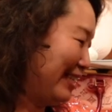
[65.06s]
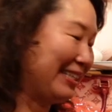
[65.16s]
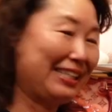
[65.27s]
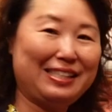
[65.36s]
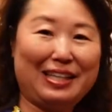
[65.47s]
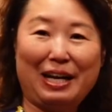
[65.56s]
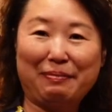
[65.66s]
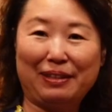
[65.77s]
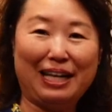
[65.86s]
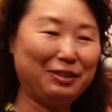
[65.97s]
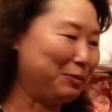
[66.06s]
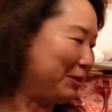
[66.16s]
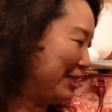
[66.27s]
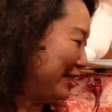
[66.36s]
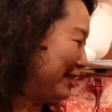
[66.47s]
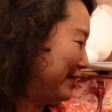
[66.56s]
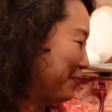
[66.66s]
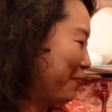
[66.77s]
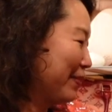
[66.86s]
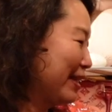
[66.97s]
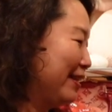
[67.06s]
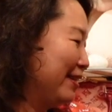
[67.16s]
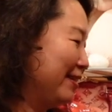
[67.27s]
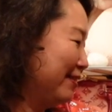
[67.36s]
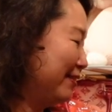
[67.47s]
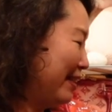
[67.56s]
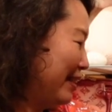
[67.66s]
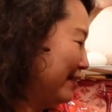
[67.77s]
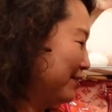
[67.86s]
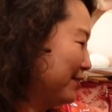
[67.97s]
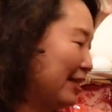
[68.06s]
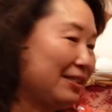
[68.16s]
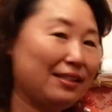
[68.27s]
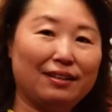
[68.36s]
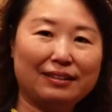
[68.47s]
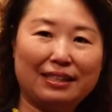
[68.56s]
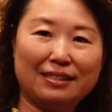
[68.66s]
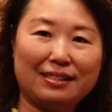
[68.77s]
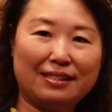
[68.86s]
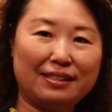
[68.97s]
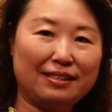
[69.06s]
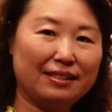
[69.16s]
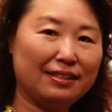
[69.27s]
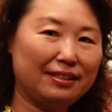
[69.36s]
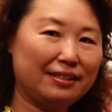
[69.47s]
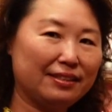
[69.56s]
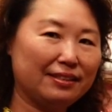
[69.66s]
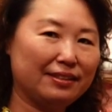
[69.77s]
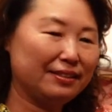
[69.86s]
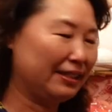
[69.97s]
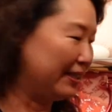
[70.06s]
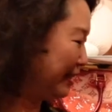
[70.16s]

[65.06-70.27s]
Like I said, I'm glad to be here. All right, you guys all can see it here.